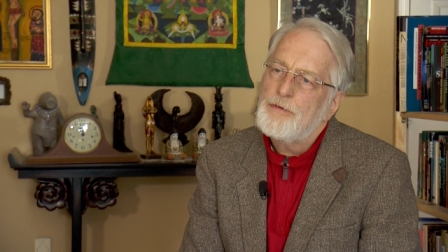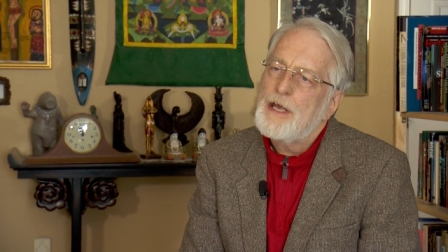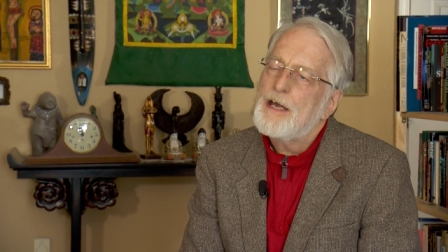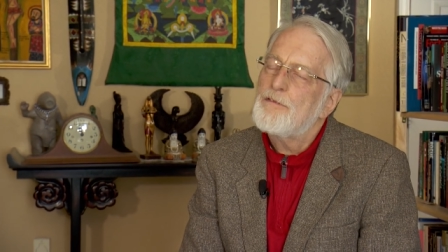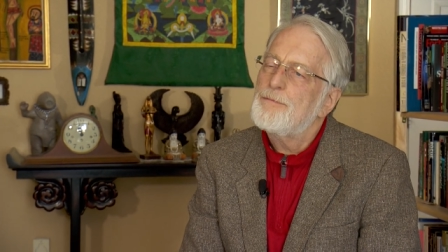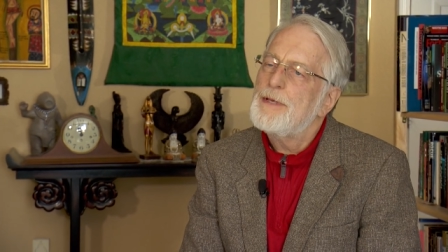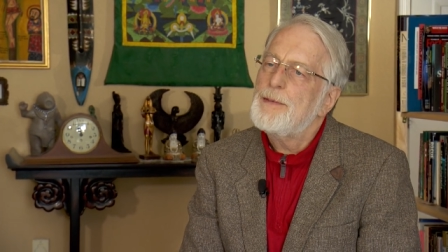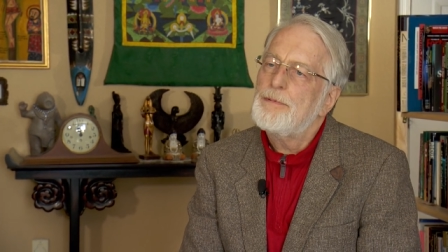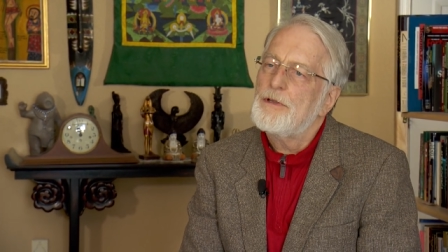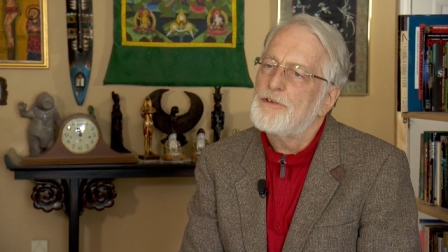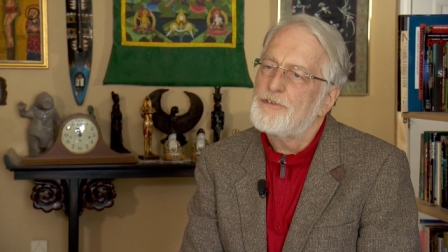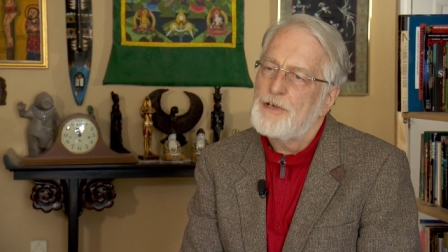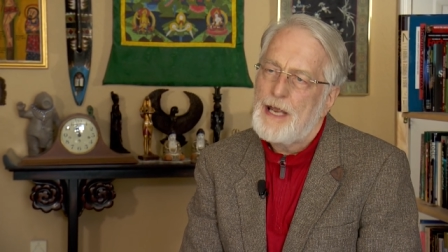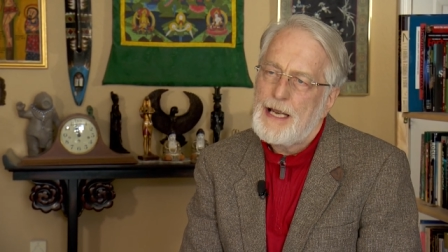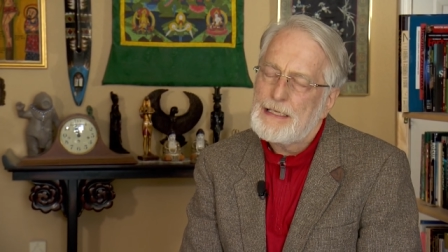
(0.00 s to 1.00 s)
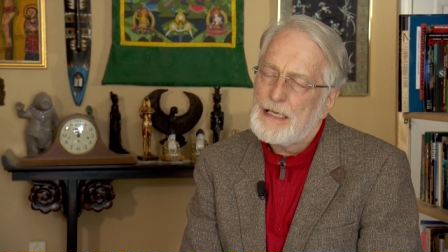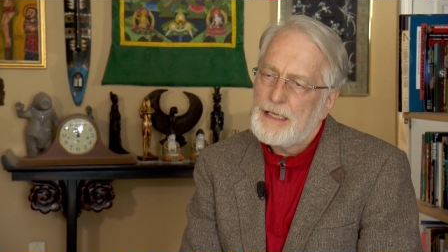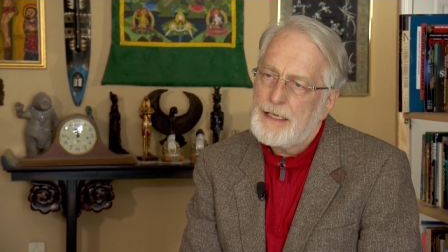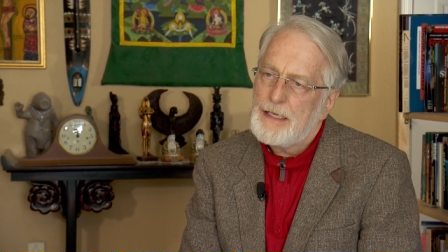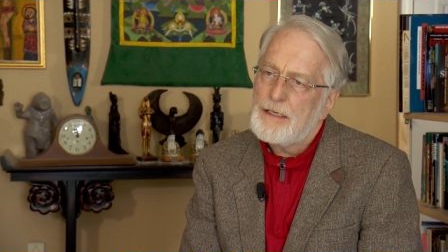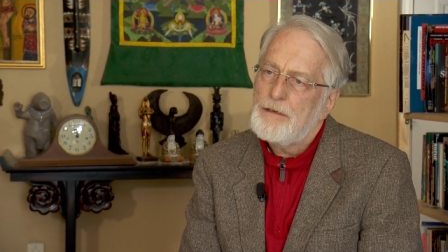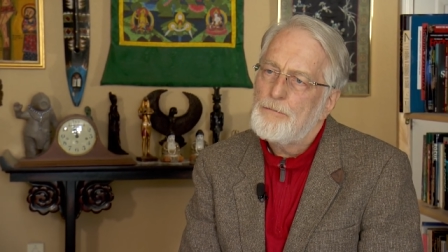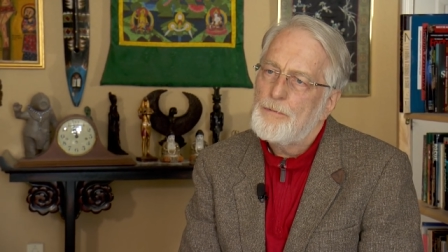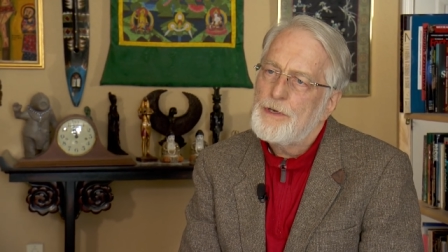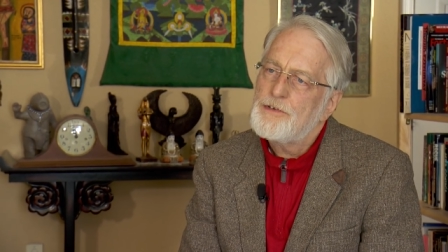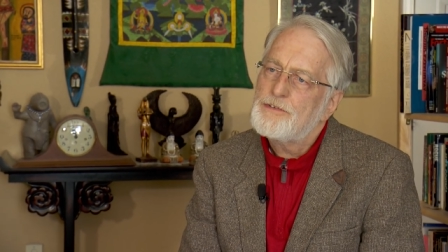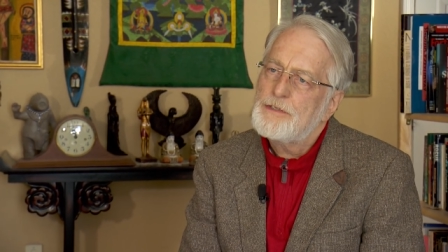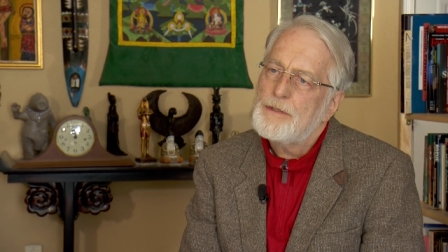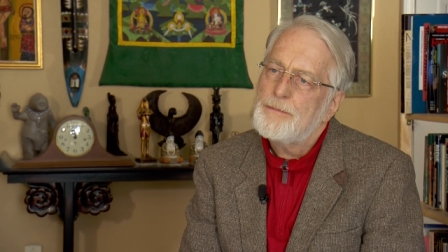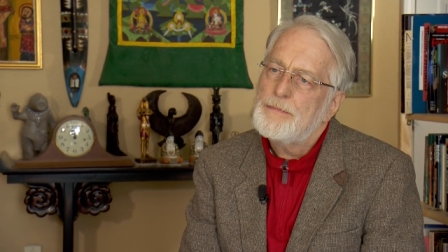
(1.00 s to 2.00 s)
We have people channeling
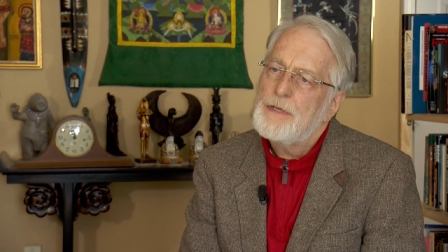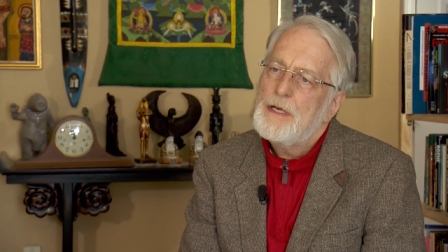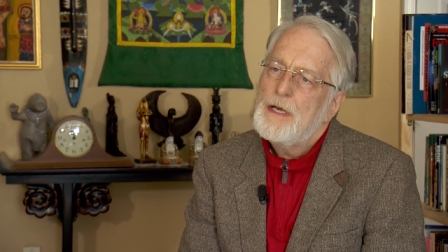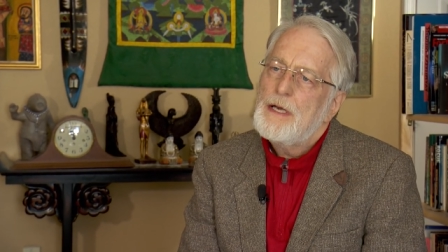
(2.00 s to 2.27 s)
wisdom